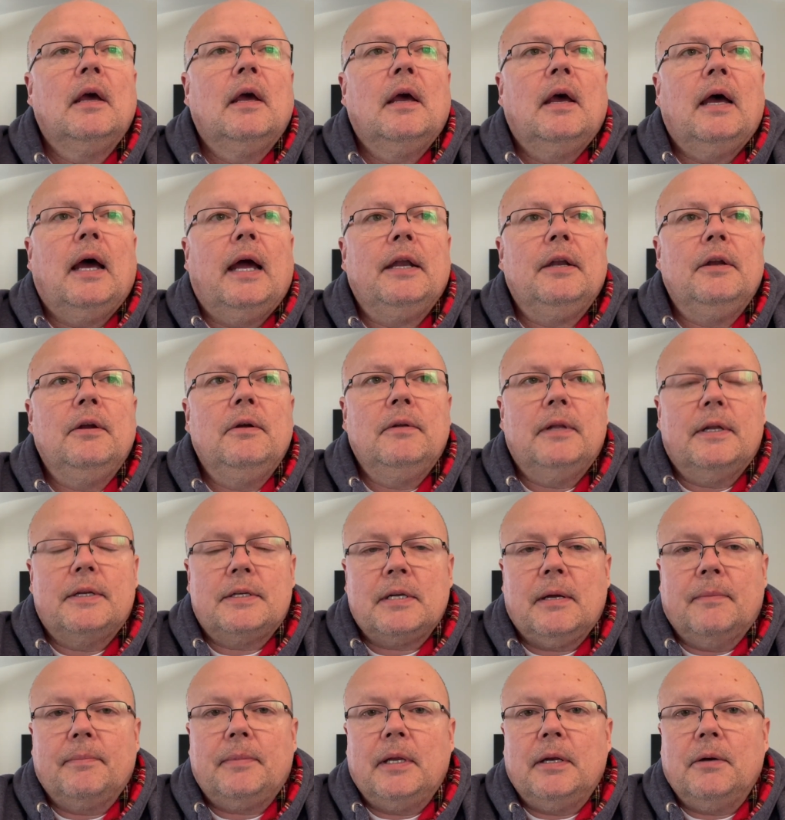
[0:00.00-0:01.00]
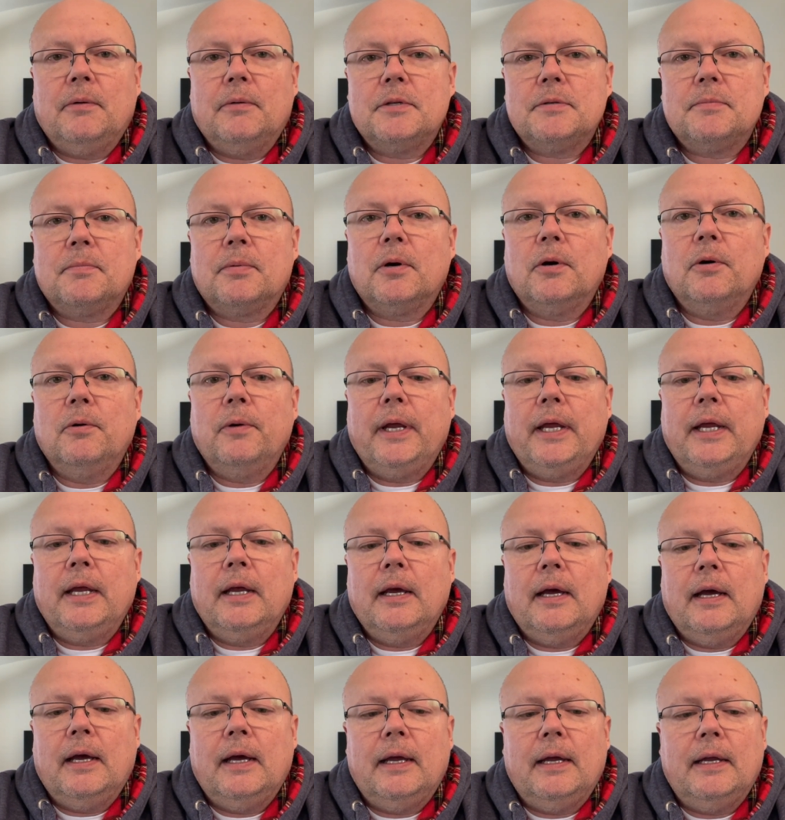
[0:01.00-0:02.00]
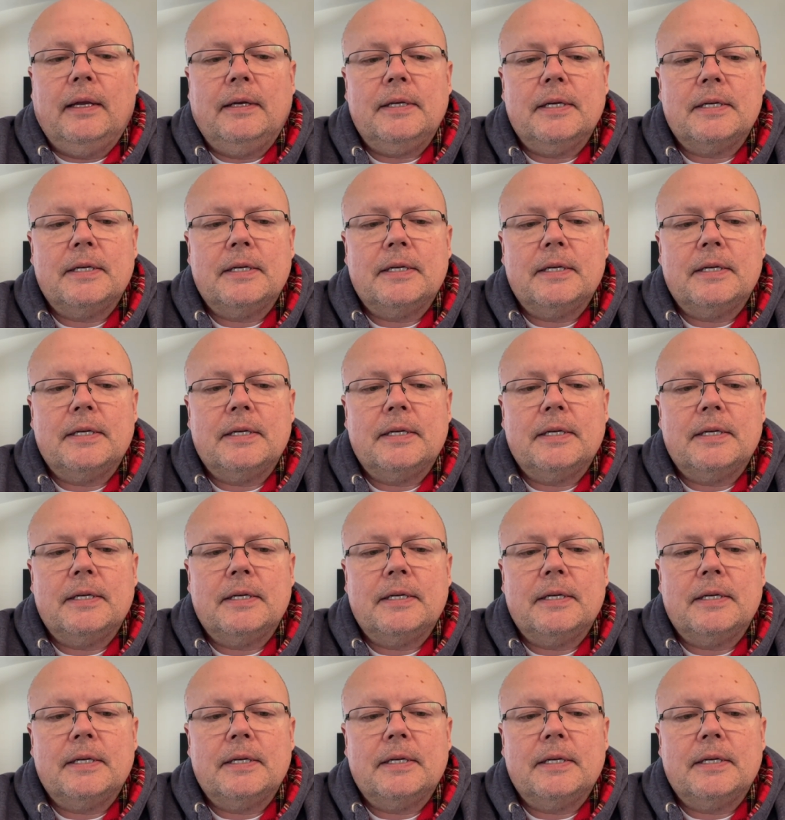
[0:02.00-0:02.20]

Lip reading: I knew that something was brewing. I